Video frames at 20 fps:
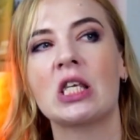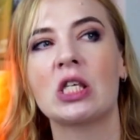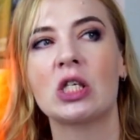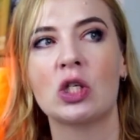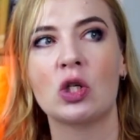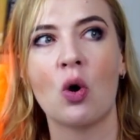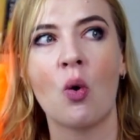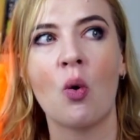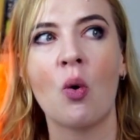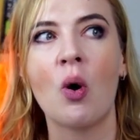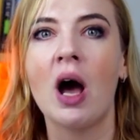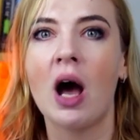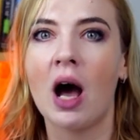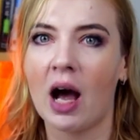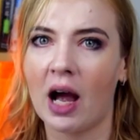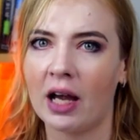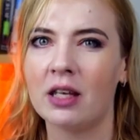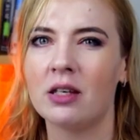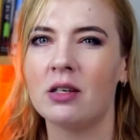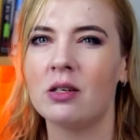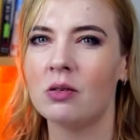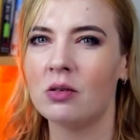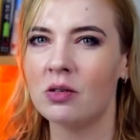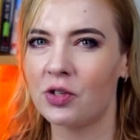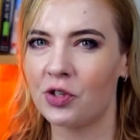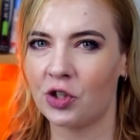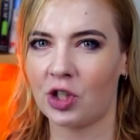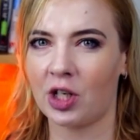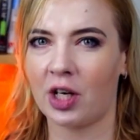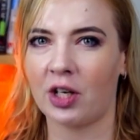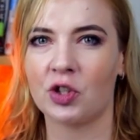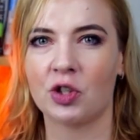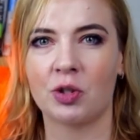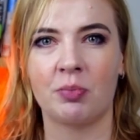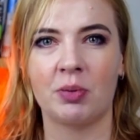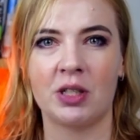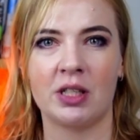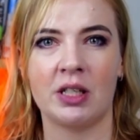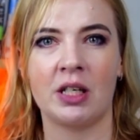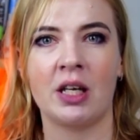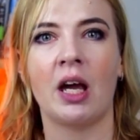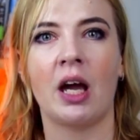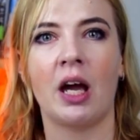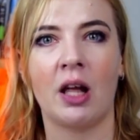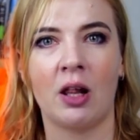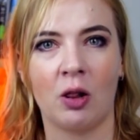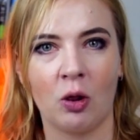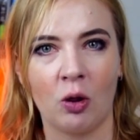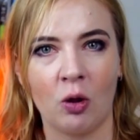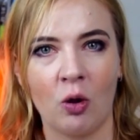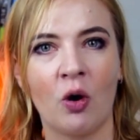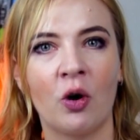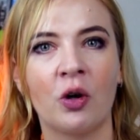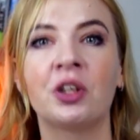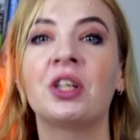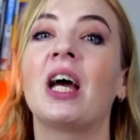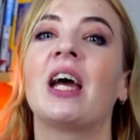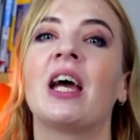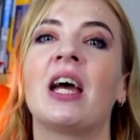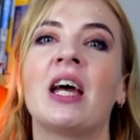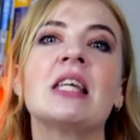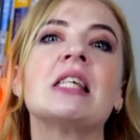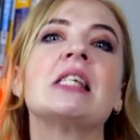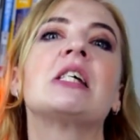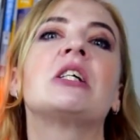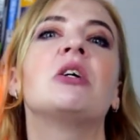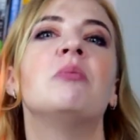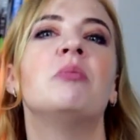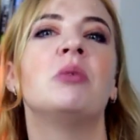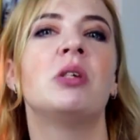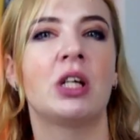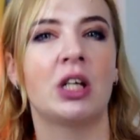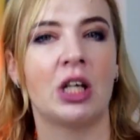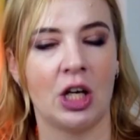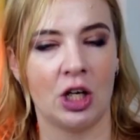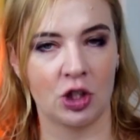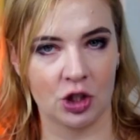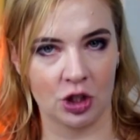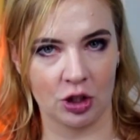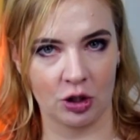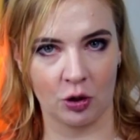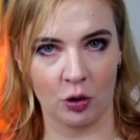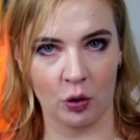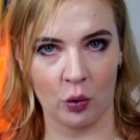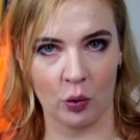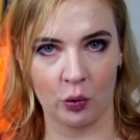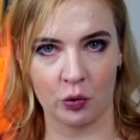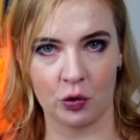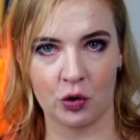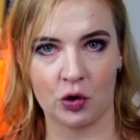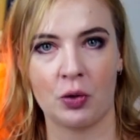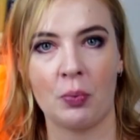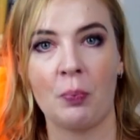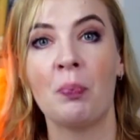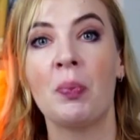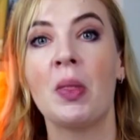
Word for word: So I use ChatGPT a lot as a communication coach.